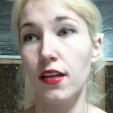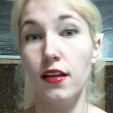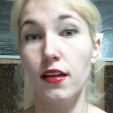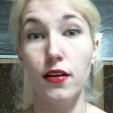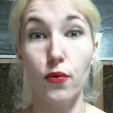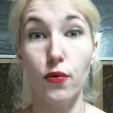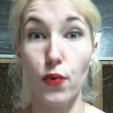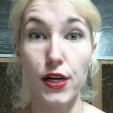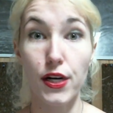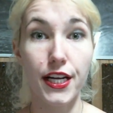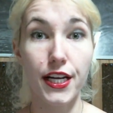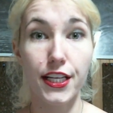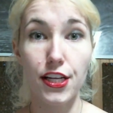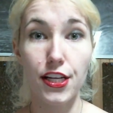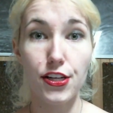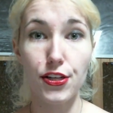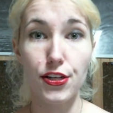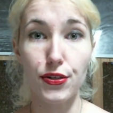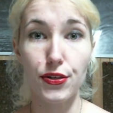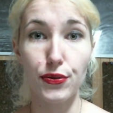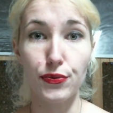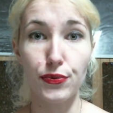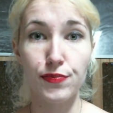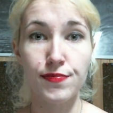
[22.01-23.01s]
what can you
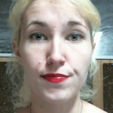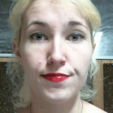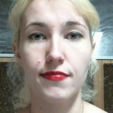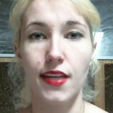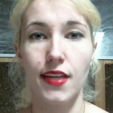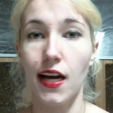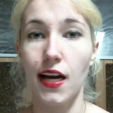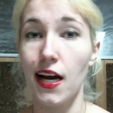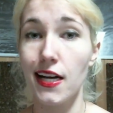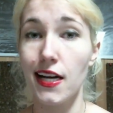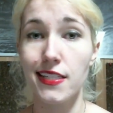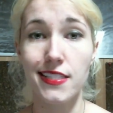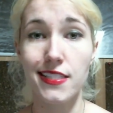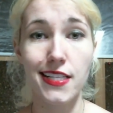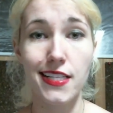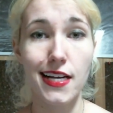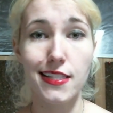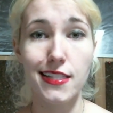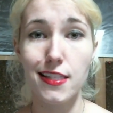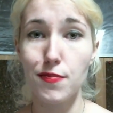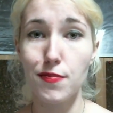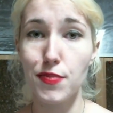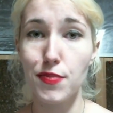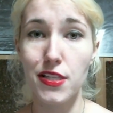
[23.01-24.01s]
do? Hindsight's
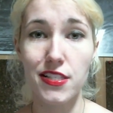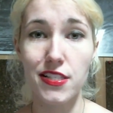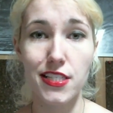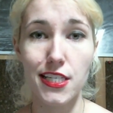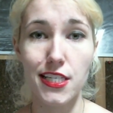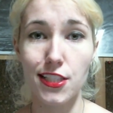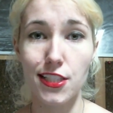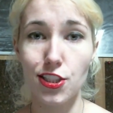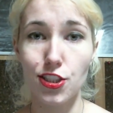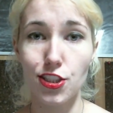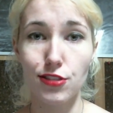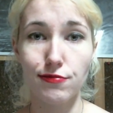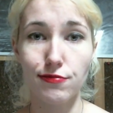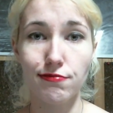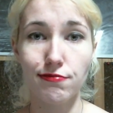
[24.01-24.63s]
a biznitch.